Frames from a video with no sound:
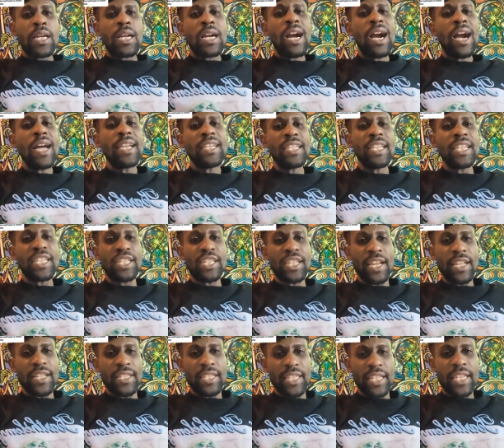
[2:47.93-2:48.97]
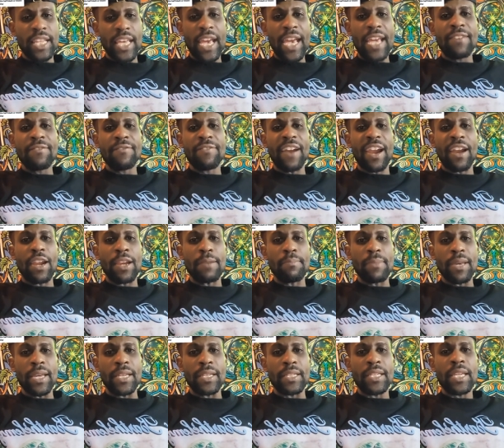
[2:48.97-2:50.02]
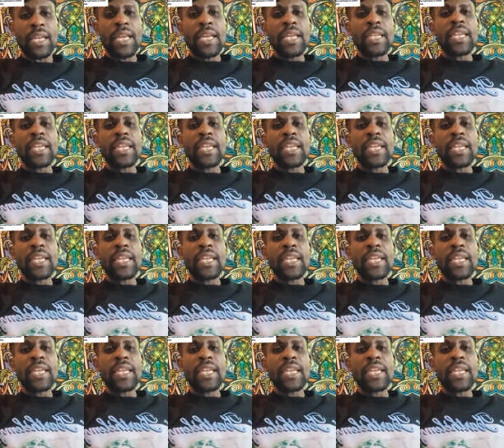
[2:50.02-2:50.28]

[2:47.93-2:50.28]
conditions in the environment